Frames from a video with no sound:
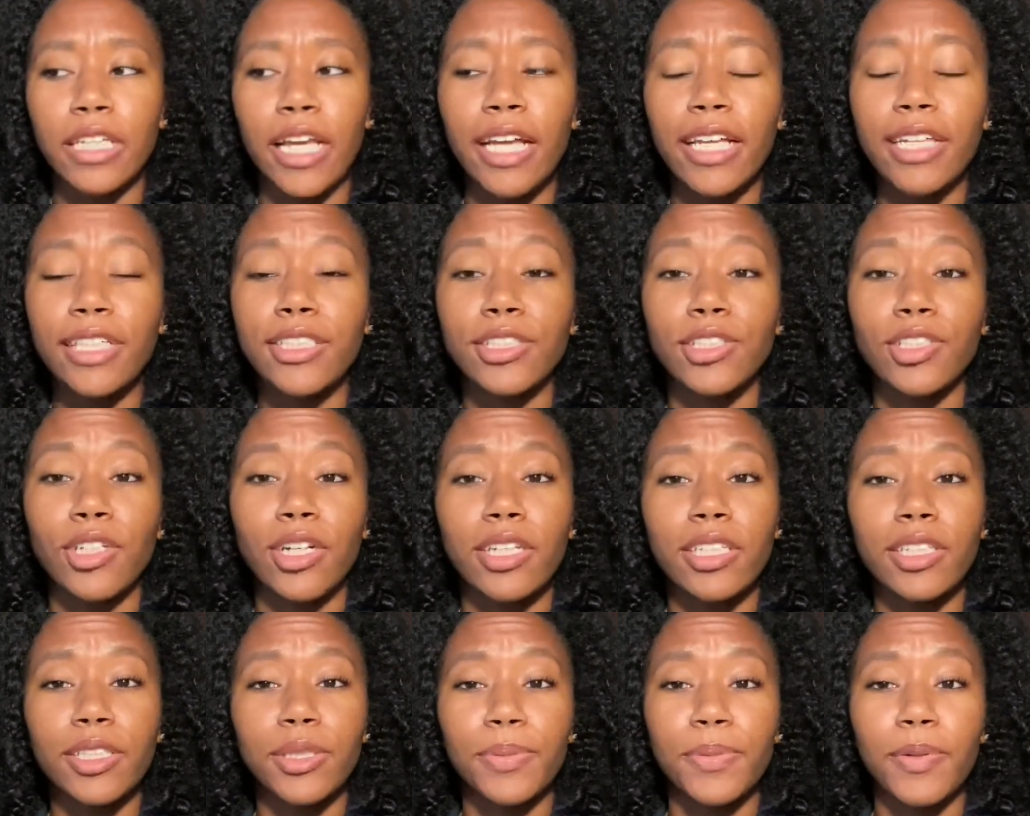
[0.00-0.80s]
I had
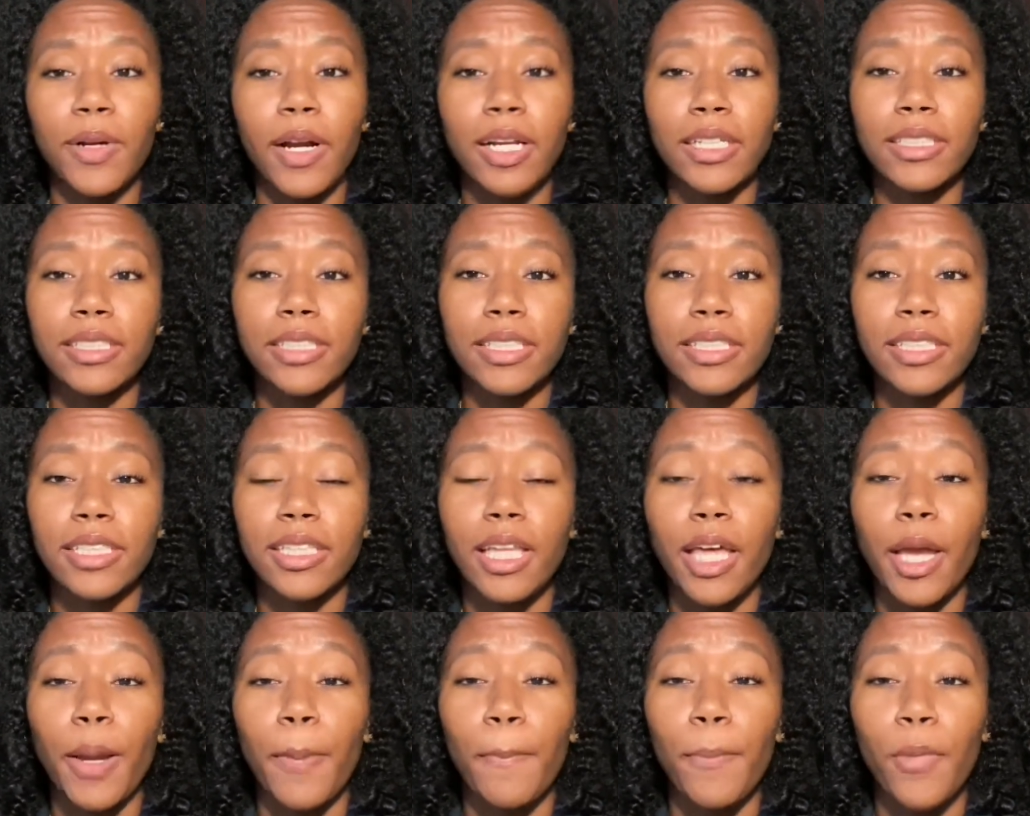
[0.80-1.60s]
started the process in
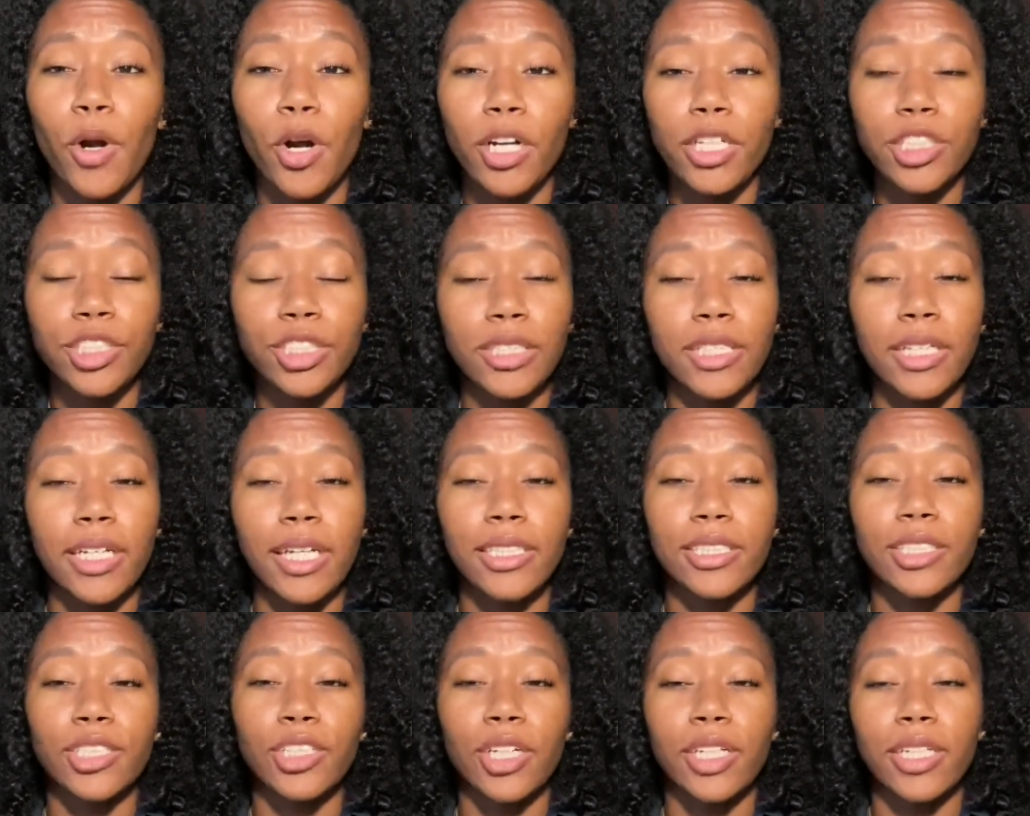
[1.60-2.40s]
like March that
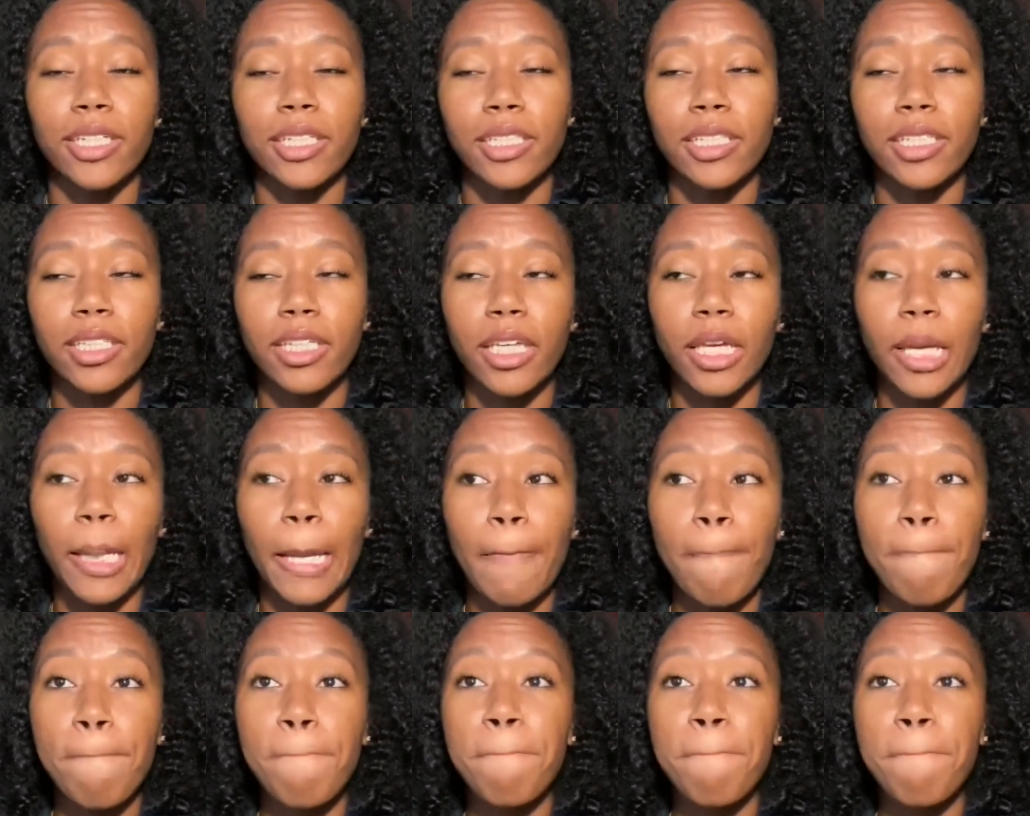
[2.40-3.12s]
I started looking.